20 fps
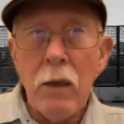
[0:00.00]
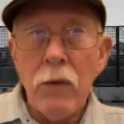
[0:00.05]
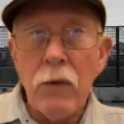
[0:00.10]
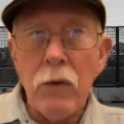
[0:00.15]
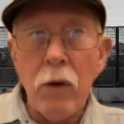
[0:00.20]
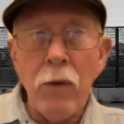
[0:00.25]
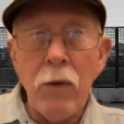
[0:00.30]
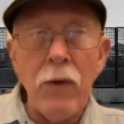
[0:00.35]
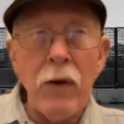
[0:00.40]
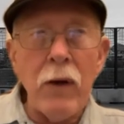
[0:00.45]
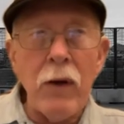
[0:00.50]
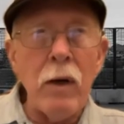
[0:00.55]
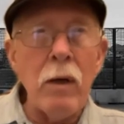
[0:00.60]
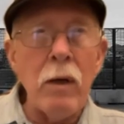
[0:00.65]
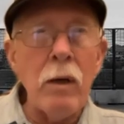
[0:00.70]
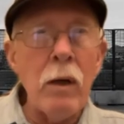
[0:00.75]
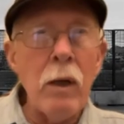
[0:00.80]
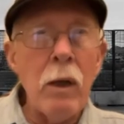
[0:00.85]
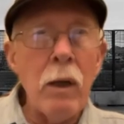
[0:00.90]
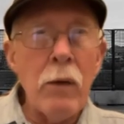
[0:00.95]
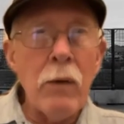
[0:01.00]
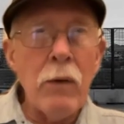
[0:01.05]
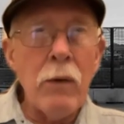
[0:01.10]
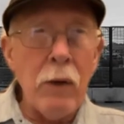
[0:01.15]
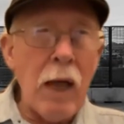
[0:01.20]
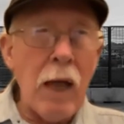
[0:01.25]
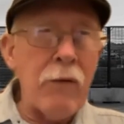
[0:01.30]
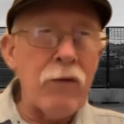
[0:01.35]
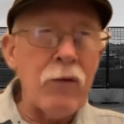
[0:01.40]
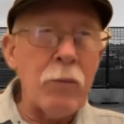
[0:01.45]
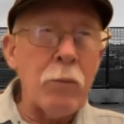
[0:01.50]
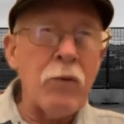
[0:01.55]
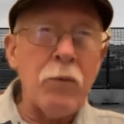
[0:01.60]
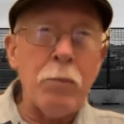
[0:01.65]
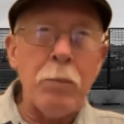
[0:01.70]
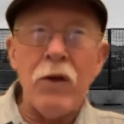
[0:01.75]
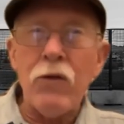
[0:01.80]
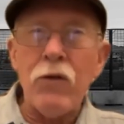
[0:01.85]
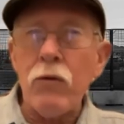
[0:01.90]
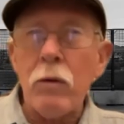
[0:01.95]
You know, they have some
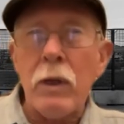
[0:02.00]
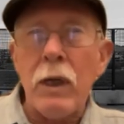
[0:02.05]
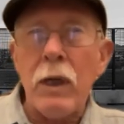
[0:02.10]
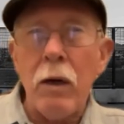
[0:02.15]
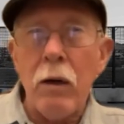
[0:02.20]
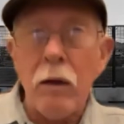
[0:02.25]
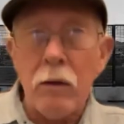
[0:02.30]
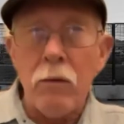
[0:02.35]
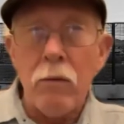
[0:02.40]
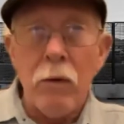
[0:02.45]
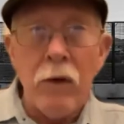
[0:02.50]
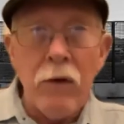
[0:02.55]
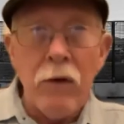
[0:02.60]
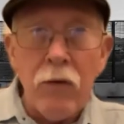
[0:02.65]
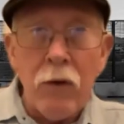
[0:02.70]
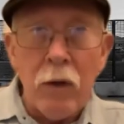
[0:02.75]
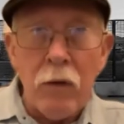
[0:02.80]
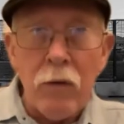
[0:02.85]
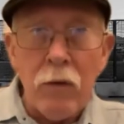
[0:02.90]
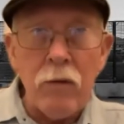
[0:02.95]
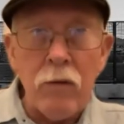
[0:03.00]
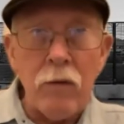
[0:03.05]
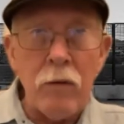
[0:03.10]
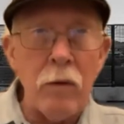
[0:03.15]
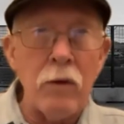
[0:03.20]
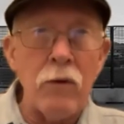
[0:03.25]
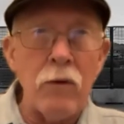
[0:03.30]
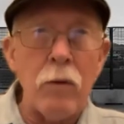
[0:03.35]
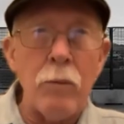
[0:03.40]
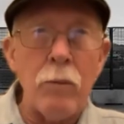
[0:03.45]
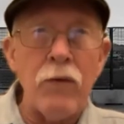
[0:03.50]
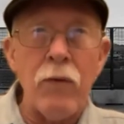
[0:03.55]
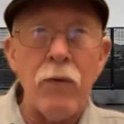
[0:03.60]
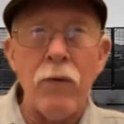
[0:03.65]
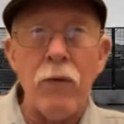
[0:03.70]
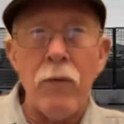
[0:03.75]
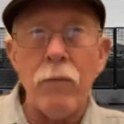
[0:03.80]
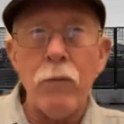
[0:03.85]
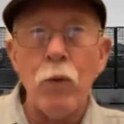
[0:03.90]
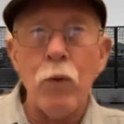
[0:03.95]
special characteristics in terms
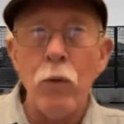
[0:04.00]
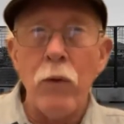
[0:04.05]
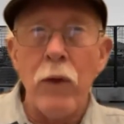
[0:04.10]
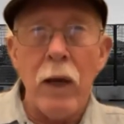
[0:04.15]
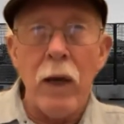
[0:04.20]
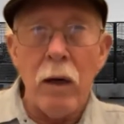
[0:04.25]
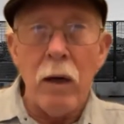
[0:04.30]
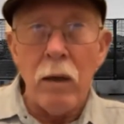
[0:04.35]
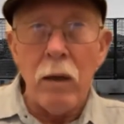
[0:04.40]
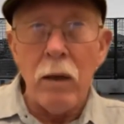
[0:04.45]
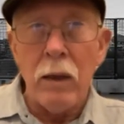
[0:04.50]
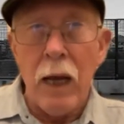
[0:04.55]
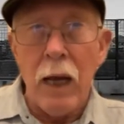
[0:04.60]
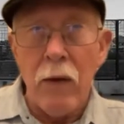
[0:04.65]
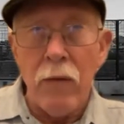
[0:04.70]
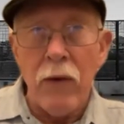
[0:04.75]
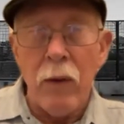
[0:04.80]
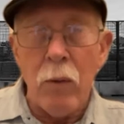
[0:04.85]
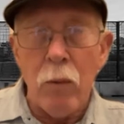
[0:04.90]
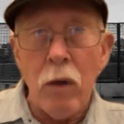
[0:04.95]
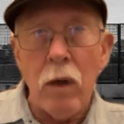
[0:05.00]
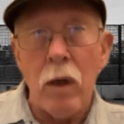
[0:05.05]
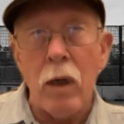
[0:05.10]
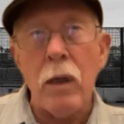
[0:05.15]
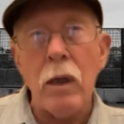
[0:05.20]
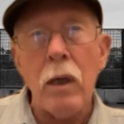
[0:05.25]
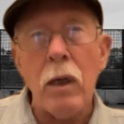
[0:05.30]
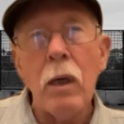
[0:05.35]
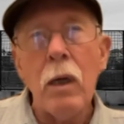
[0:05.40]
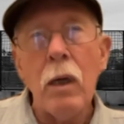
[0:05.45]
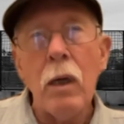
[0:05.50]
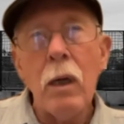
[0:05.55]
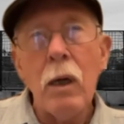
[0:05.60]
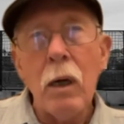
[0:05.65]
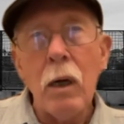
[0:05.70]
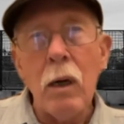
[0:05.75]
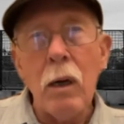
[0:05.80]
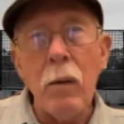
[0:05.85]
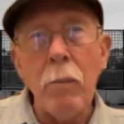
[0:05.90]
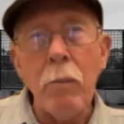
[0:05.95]
of who they are and how they work,
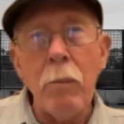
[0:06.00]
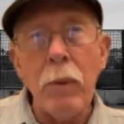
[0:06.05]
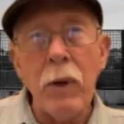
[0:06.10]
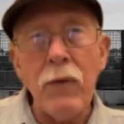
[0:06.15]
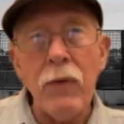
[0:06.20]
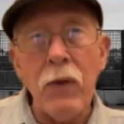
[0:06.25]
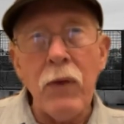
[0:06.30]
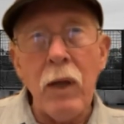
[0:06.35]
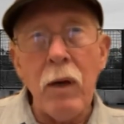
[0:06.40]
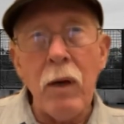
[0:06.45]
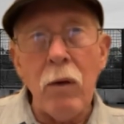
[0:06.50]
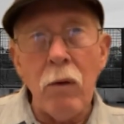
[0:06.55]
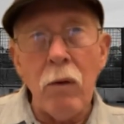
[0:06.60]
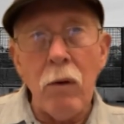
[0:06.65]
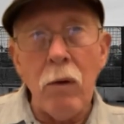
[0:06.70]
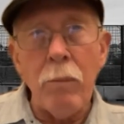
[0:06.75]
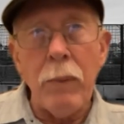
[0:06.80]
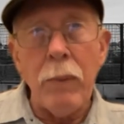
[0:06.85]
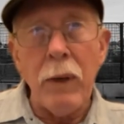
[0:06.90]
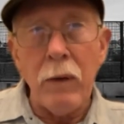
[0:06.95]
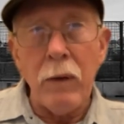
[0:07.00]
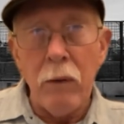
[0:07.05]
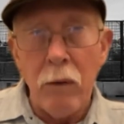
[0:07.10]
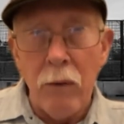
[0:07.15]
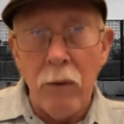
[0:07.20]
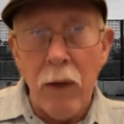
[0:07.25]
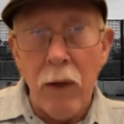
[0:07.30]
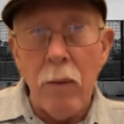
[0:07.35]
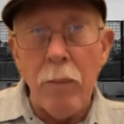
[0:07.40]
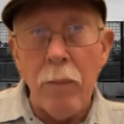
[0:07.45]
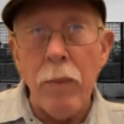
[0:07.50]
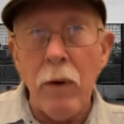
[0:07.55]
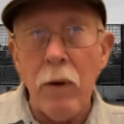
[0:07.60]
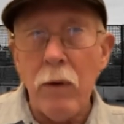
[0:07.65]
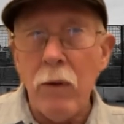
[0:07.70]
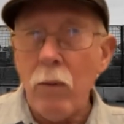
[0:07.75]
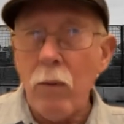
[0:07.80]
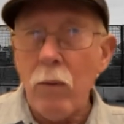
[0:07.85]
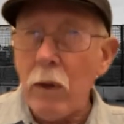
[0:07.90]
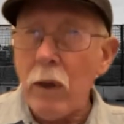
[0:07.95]
um, but they are they are
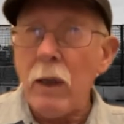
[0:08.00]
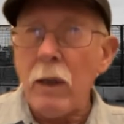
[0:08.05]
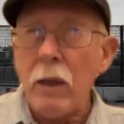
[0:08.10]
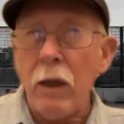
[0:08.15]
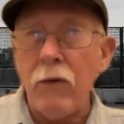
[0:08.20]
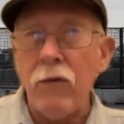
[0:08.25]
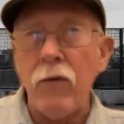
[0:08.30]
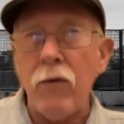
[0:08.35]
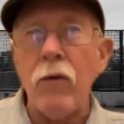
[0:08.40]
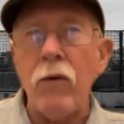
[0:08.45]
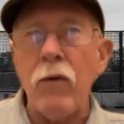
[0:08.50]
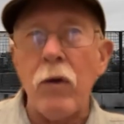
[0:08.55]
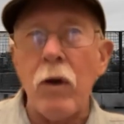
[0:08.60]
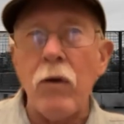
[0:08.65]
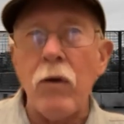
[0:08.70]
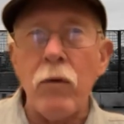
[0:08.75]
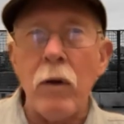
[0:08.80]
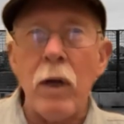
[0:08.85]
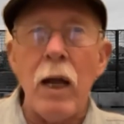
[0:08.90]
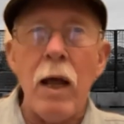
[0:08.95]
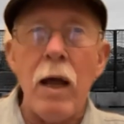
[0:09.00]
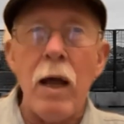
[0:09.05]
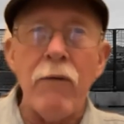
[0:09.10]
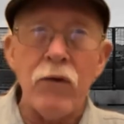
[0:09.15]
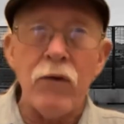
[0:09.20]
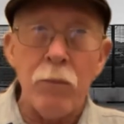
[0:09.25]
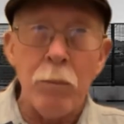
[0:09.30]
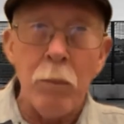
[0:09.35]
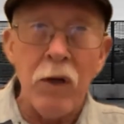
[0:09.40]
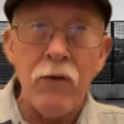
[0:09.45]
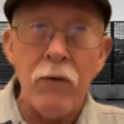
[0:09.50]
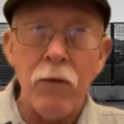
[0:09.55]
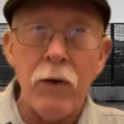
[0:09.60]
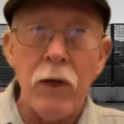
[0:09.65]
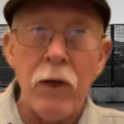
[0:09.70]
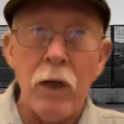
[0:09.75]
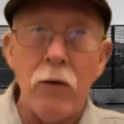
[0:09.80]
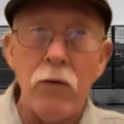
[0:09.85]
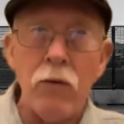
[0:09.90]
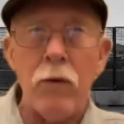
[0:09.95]
part of the working class of this country and have as much of
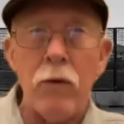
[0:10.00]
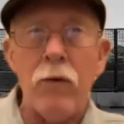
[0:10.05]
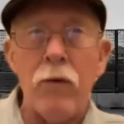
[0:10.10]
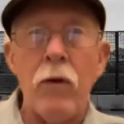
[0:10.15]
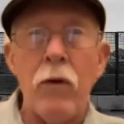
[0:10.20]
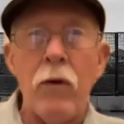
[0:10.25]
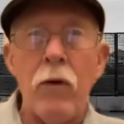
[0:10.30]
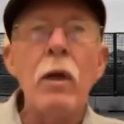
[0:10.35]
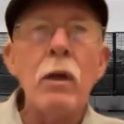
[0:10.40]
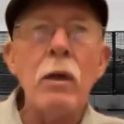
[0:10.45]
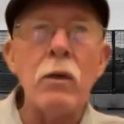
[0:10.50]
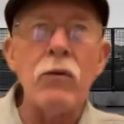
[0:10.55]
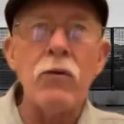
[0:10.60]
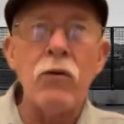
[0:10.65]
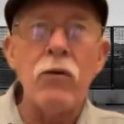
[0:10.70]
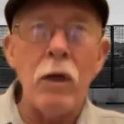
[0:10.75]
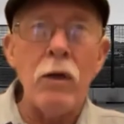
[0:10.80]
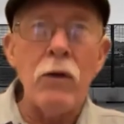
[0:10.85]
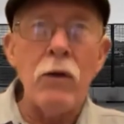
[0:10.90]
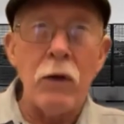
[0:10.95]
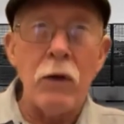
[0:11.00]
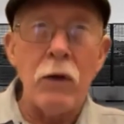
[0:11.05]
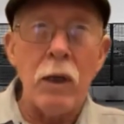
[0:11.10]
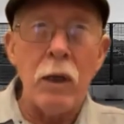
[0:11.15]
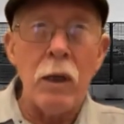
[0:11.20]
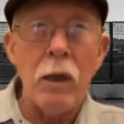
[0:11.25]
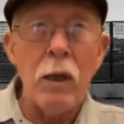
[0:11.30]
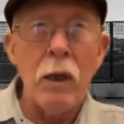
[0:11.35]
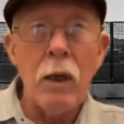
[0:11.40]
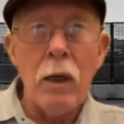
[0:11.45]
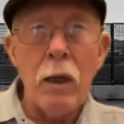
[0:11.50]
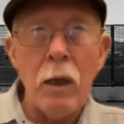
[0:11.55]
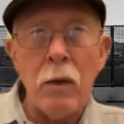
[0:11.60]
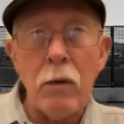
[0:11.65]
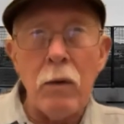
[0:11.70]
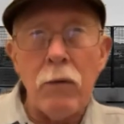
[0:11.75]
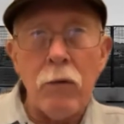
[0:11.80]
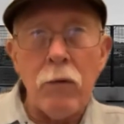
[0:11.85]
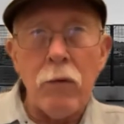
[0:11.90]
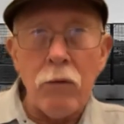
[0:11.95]
an interest in changing it
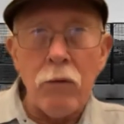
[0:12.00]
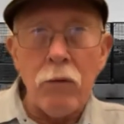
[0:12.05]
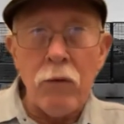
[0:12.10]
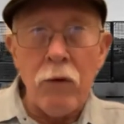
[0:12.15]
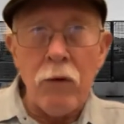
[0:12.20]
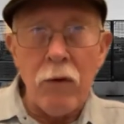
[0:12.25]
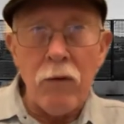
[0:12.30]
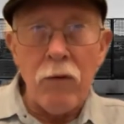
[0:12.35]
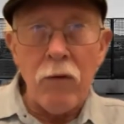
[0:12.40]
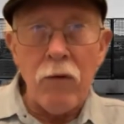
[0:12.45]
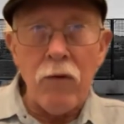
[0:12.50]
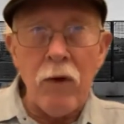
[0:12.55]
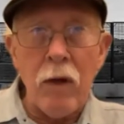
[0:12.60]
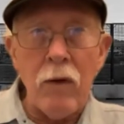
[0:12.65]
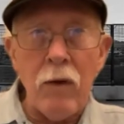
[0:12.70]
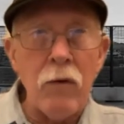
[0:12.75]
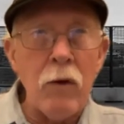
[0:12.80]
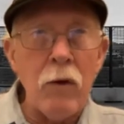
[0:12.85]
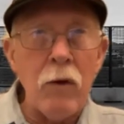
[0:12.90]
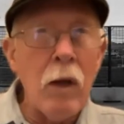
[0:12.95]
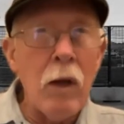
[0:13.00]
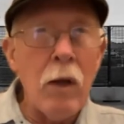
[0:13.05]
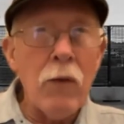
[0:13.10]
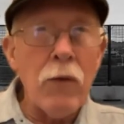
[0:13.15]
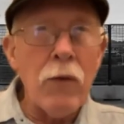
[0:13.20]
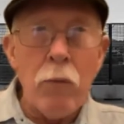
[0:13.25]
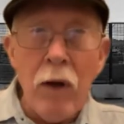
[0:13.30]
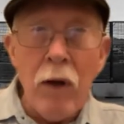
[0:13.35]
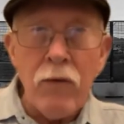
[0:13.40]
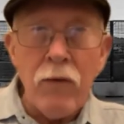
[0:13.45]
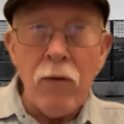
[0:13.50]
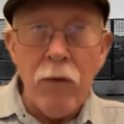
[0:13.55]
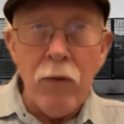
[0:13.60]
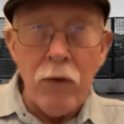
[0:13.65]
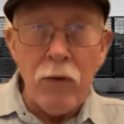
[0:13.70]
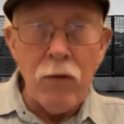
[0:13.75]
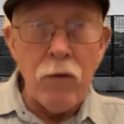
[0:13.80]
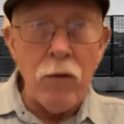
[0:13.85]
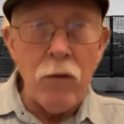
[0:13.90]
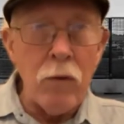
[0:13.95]
and in social justice as the rest of
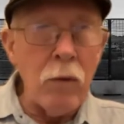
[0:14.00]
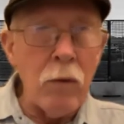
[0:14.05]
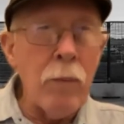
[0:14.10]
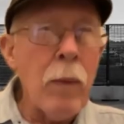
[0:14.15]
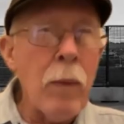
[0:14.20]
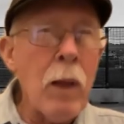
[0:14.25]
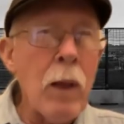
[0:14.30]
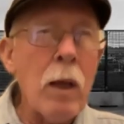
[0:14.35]
us do.